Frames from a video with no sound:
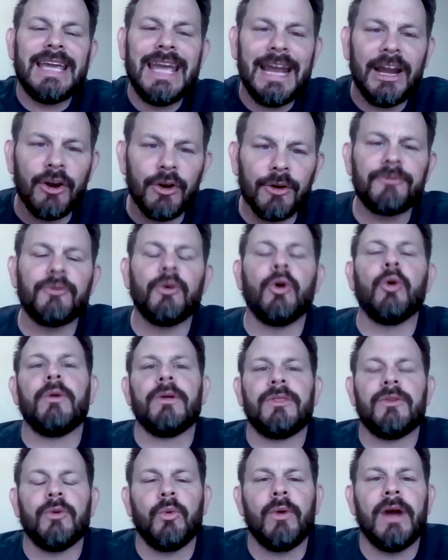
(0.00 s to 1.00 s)
careful
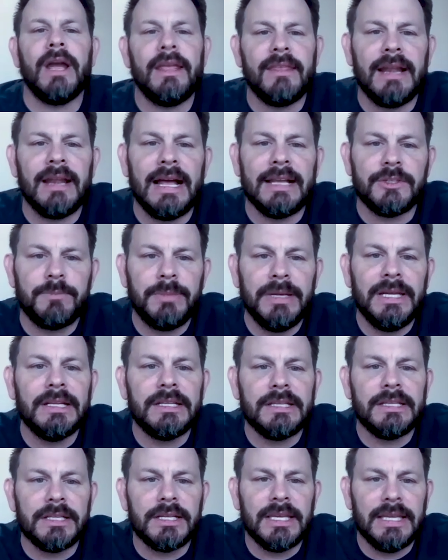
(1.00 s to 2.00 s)
with the way that I
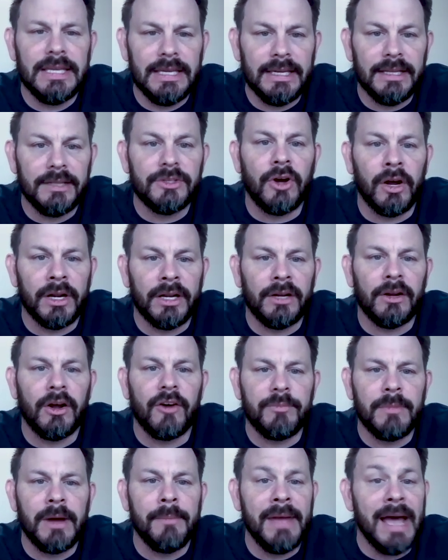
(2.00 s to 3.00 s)
speak to kids on and
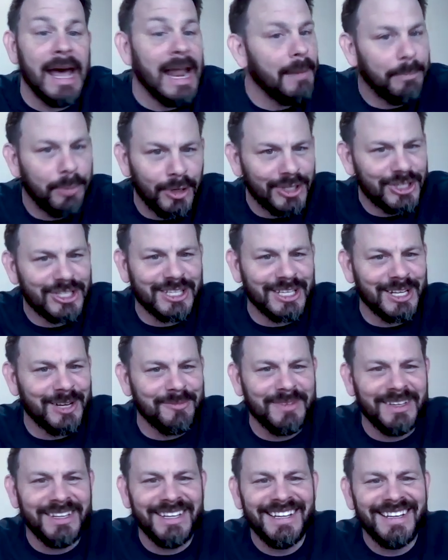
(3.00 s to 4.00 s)
off my mat. I push
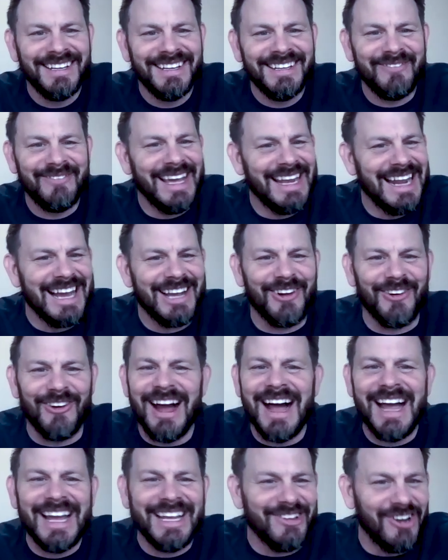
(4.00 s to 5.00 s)
them, man, I
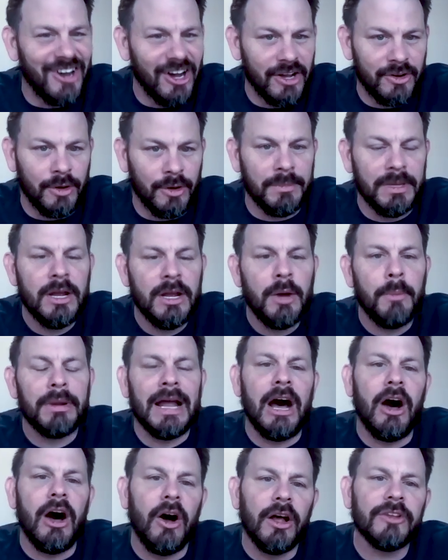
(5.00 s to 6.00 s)
grind on them,
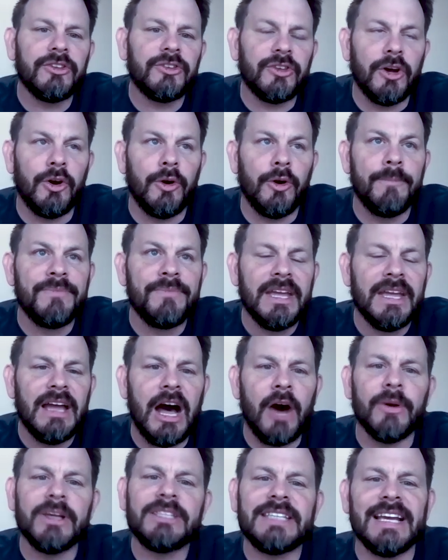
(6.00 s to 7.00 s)
but I
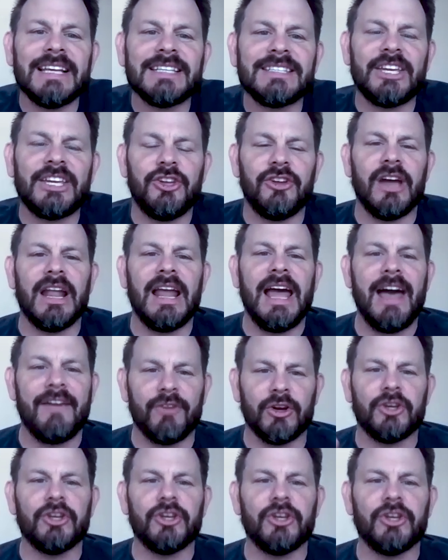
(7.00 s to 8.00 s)
always say it's like you got to
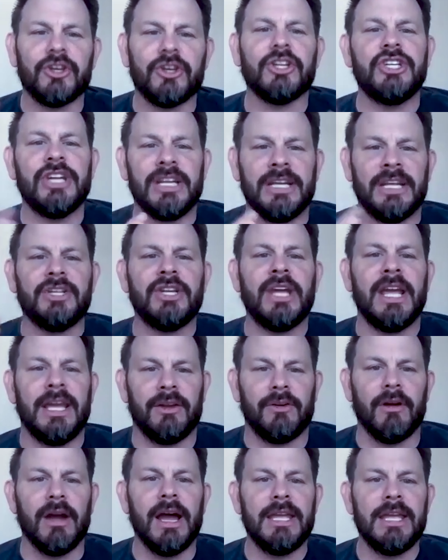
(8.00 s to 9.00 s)
have a good yin and
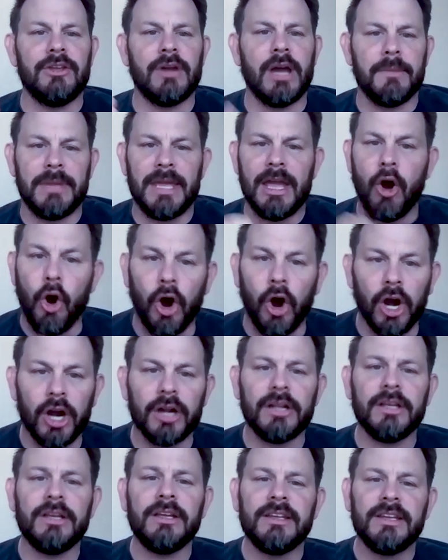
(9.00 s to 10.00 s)
yang, right? You got to be
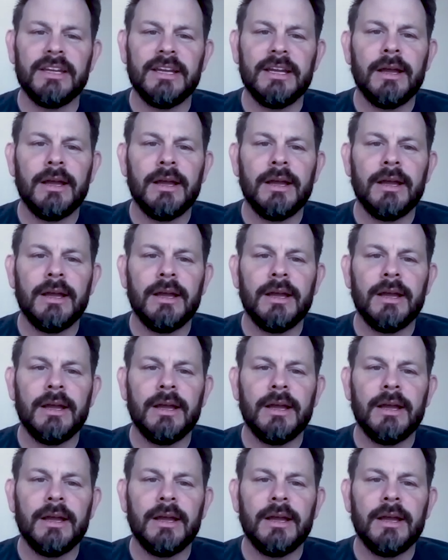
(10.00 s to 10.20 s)
hard,